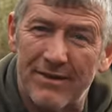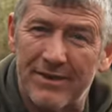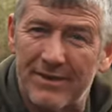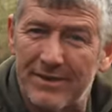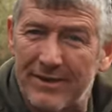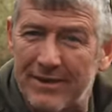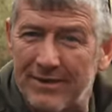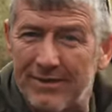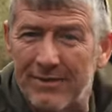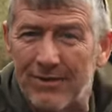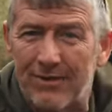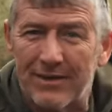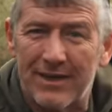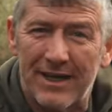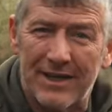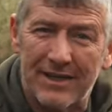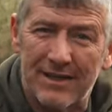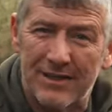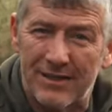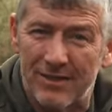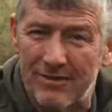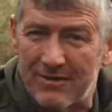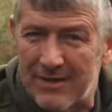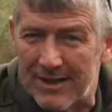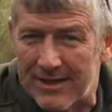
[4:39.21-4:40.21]
and you're not allowed
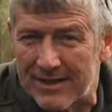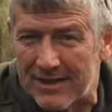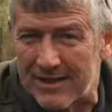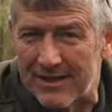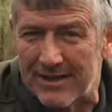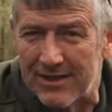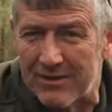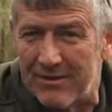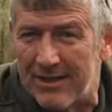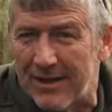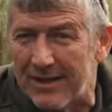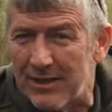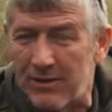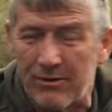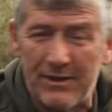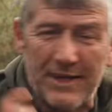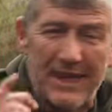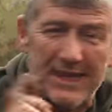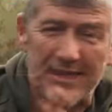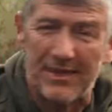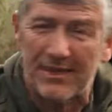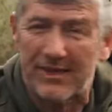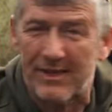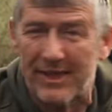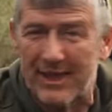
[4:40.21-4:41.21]
to do this and do that, you can
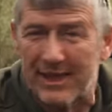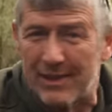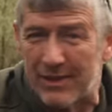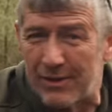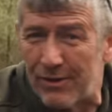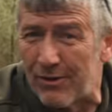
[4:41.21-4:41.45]
get to the lake,